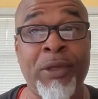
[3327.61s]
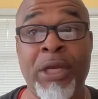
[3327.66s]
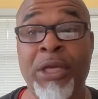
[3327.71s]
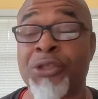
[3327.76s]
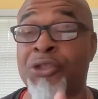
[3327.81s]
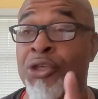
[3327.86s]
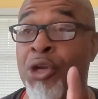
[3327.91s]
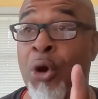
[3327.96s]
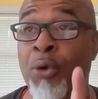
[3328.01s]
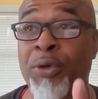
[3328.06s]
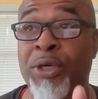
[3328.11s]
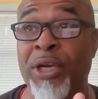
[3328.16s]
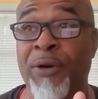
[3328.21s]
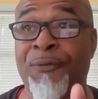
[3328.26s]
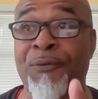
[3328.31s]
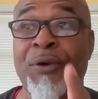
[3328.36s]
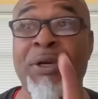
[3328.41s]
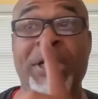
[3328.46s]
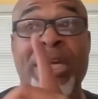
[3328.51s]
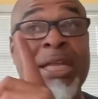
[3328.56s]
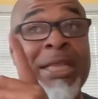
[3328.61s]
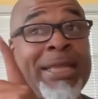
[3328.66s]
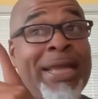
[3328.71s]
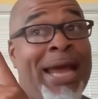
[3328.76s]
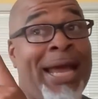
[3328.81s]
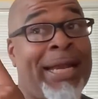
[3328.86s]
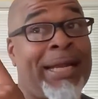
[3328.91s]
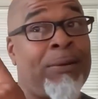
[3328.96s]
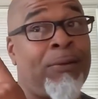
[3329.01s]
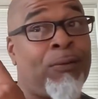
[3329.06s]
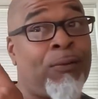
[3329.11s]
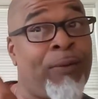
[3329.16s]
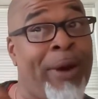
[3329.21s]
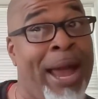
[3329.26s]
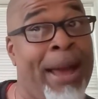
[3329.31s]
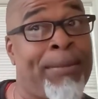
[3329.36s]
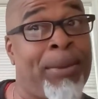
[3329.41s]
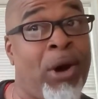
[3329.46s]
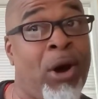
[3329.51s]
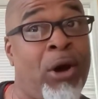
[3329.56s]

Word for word: is no different than that rap